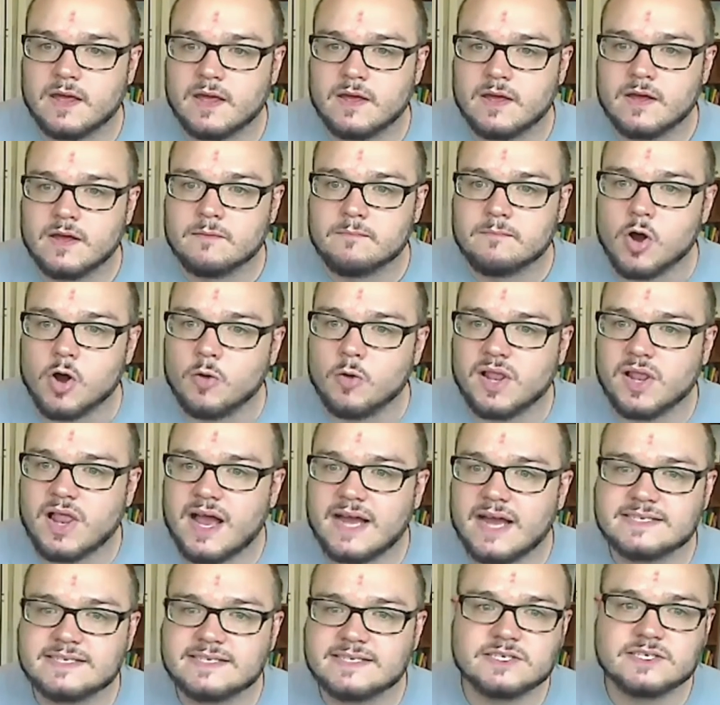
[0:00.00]

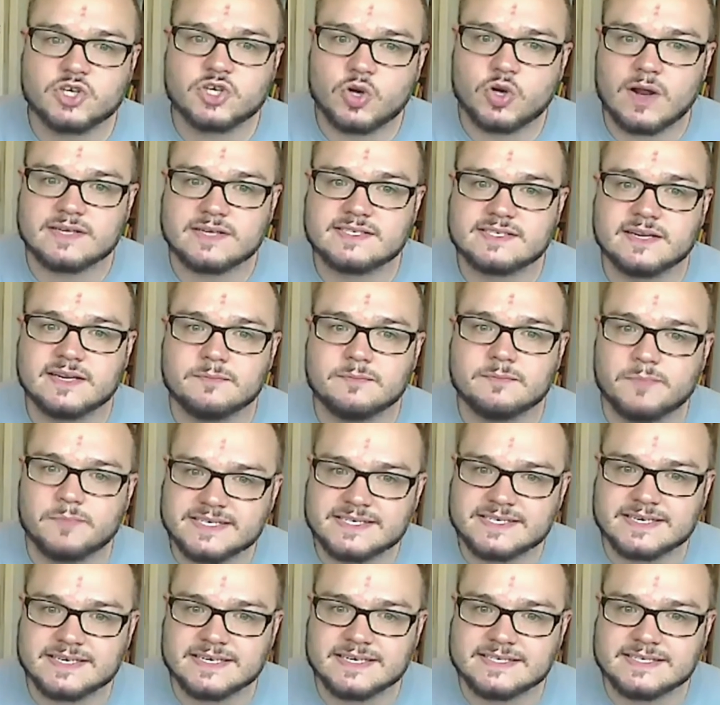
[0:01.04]
Mobilizing trust in
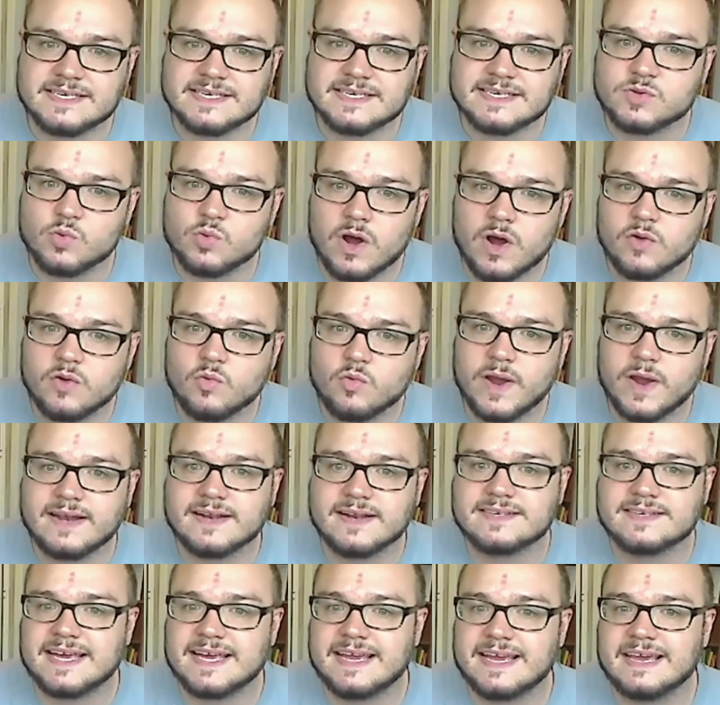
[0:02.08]
business is one way to
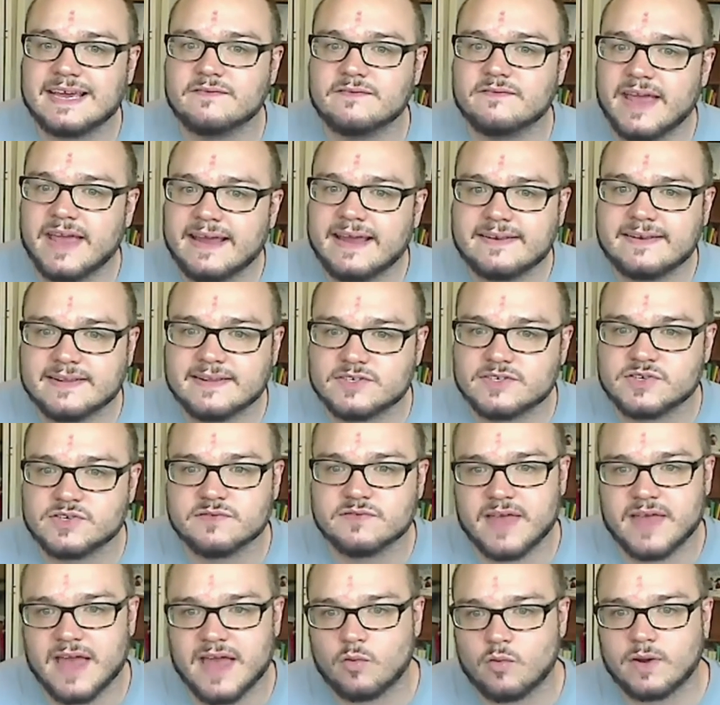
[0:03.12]
take advantage of
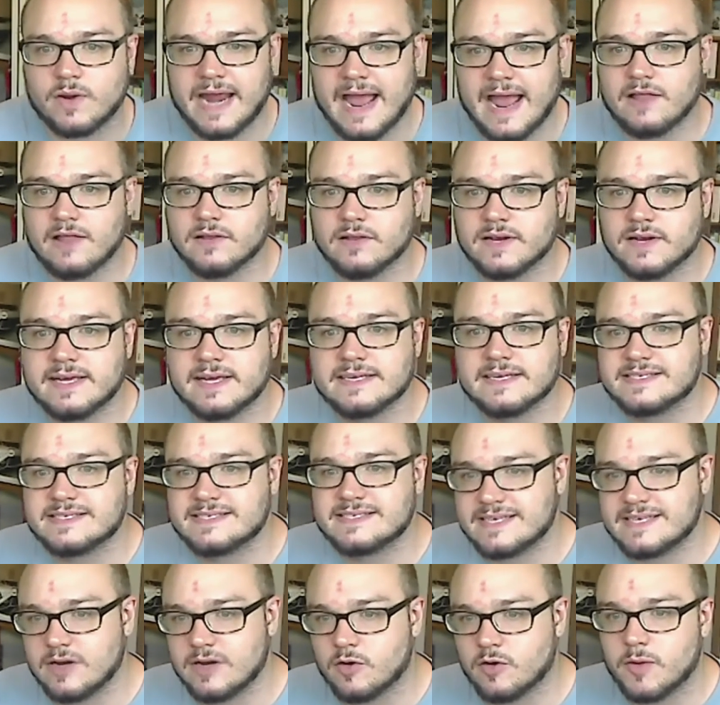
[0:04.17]
that reality and
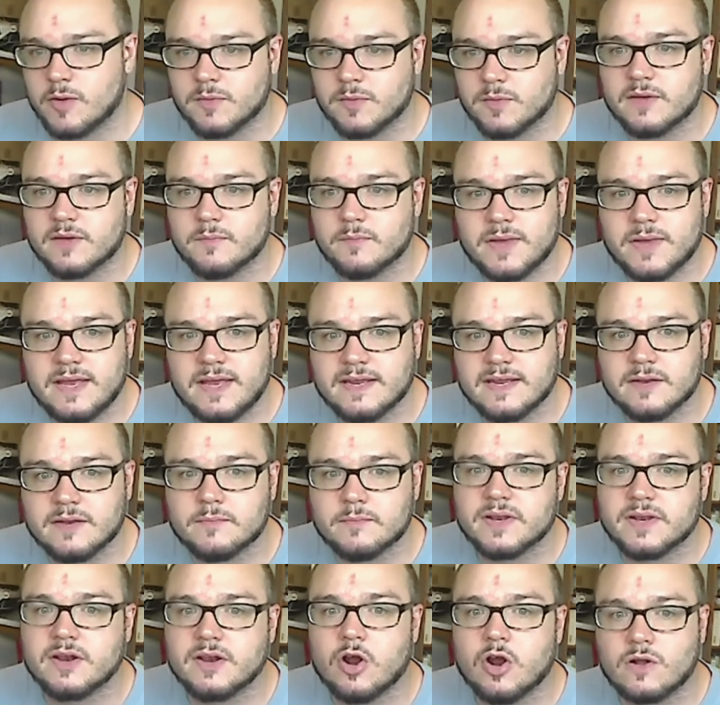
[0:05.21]
steer public opinion,
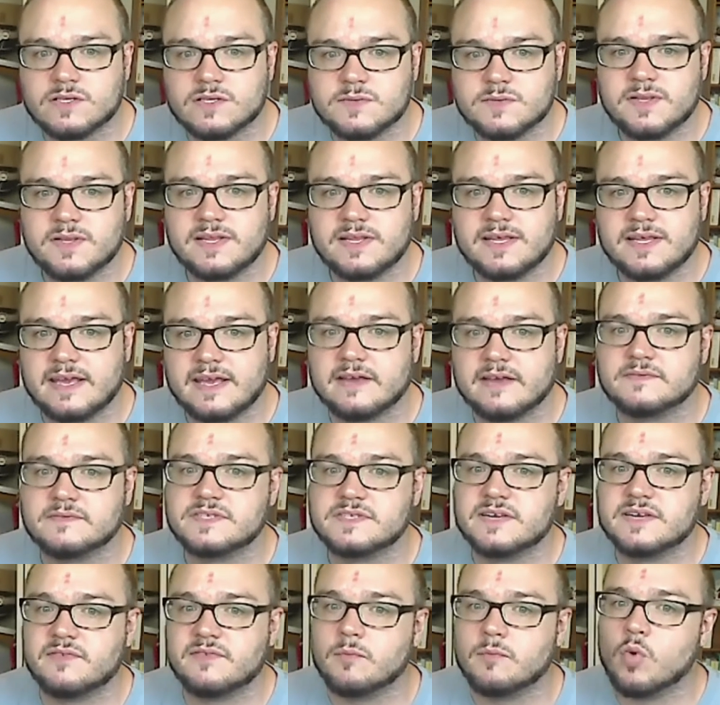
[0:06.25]
but it ultimately gives
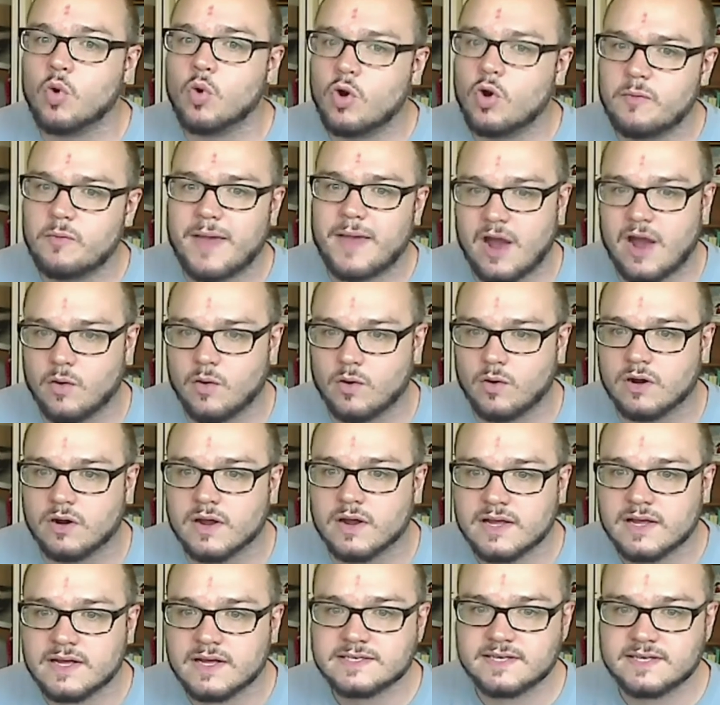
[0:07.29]
even more power
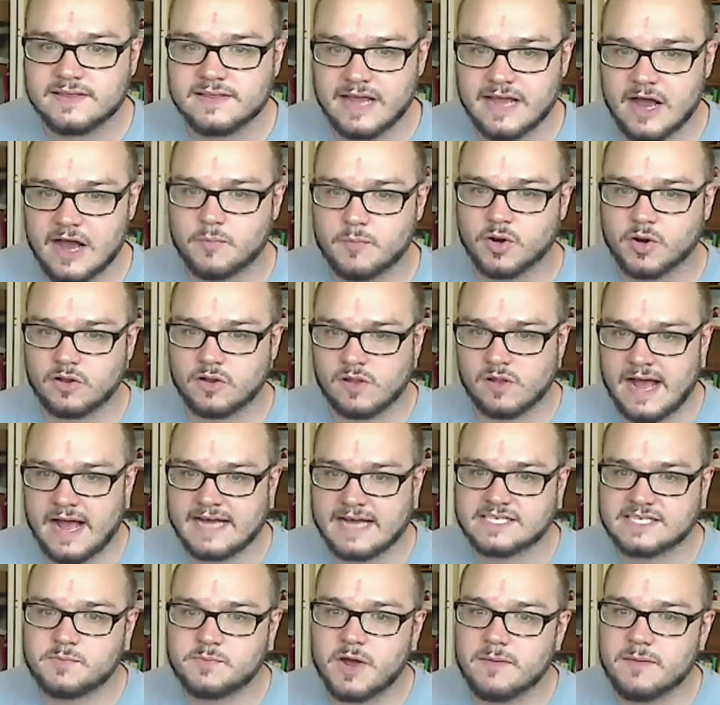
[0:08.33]
to the upper
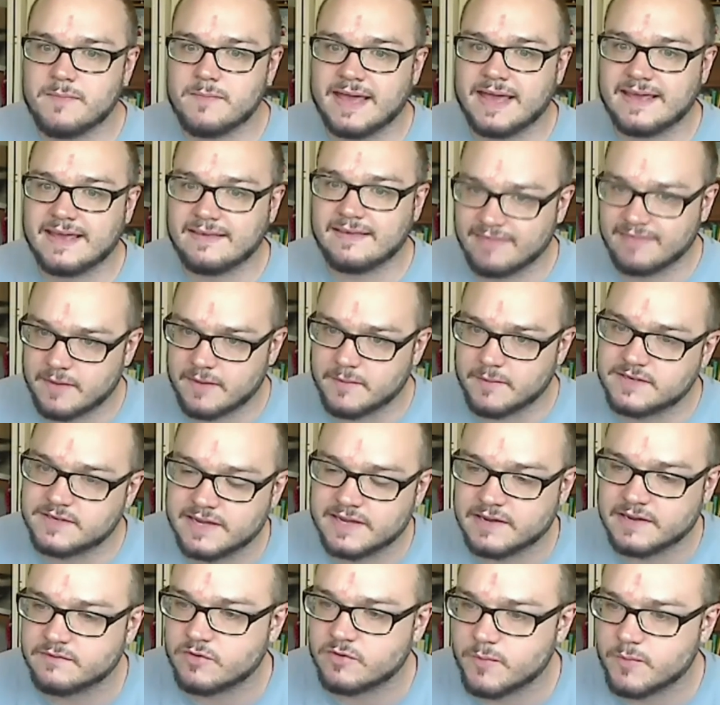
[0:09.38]
class by making them into
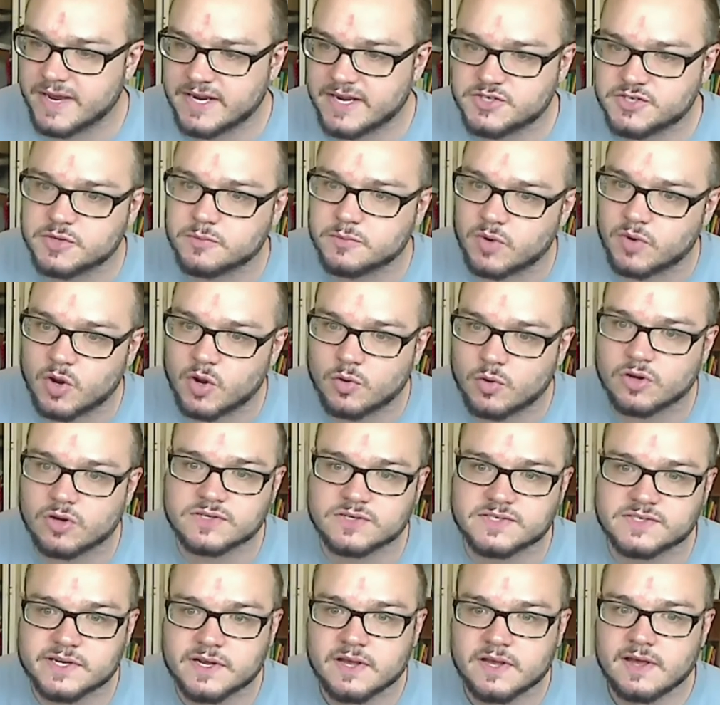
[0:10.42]
information
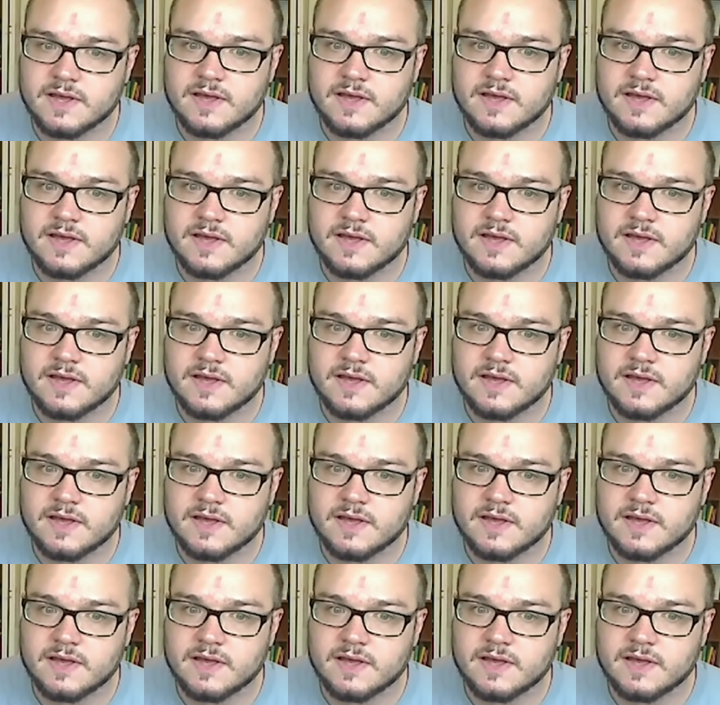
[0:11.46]
brokers.